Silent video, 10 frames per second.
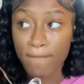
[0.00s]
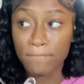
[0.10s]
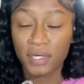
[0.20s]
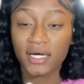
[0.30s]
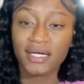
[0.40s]

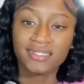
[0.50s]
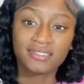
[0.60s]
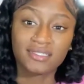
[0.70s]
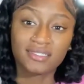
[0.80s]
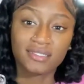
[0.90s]
But
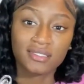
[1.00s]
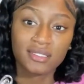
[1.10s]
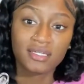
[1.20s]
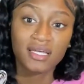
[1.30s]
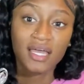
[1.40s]

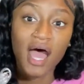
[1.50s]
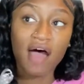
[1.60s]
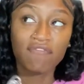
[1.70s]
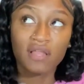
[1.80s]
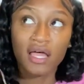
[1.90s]
I
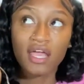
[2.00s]
feel like